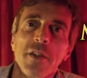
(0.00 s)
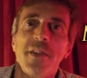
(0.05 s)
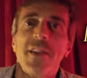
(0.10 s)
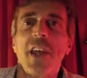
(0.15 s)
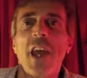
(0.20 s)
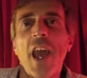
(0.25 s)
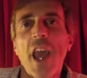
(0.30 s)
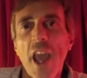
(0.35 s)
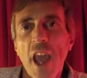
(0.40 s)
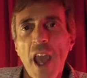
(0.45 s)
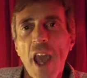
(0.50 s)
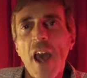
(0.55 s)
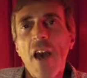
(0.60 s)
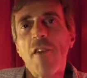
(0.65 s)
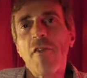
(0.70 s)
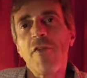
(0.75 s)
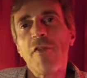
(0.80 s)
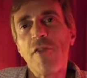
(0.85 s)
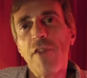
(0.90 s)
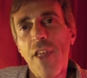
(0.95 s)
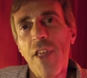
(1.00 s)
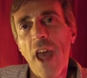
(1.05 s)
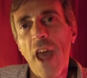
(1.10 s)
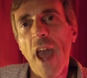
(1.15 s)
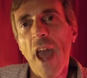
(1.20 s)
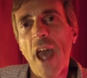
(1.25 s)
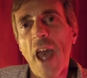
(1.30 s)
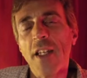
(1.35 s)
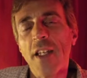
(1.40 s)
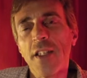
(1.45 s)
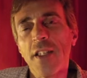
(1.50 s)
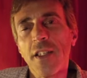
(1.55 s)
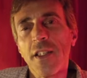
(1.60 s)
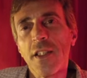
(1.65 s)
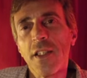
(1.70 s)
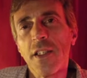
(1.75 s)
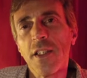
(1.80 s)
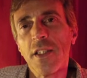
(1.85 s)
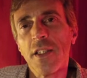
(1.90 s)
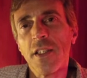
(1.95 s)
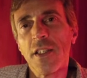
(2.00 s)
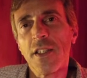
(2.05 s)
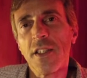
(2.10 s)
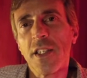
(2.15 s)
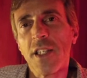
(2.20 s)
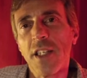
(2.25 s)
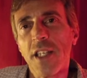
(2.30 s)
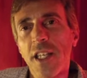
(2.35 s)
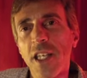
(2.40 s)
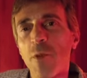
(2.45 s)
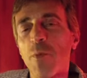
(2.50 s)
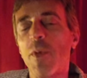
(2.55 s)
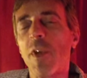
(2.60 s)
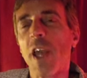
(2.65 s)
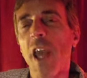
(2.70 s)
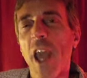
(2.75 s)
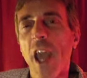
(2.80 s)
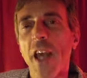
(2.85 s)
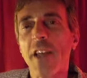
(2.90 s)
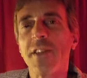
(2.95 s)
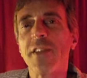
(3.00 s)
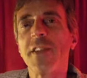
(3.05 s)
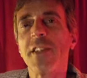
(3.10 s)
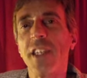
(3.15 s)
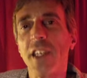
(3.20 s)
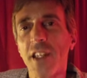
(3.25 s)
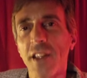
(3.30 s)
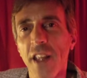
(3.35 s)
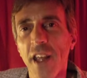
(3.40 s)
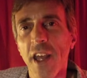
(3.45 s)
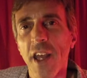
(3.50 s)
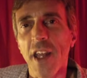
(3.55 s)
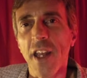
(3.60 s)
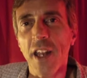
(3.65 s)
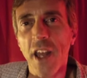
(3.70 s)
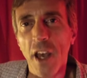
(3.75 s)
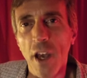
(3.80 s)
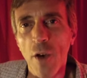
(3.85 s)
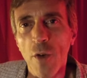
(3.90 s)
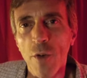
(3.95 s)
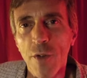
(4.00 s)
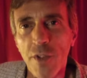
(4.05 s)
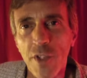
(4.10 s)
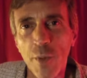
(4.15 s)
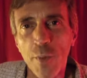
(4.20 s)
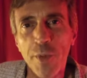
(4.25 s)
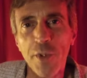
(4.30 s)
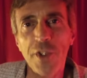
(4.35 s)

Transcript: to have that, to keep casting that out, to